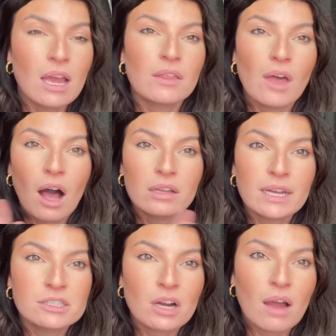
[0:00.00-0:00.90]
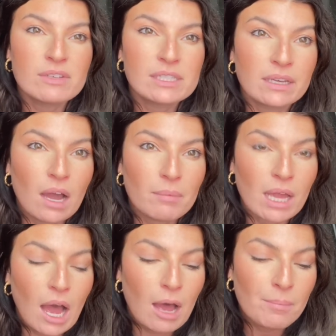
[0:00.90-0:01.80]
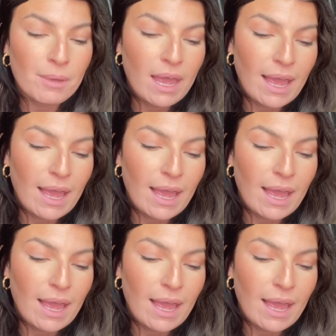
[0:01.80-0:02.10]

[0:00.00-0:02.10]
The holidays are obviously coming up.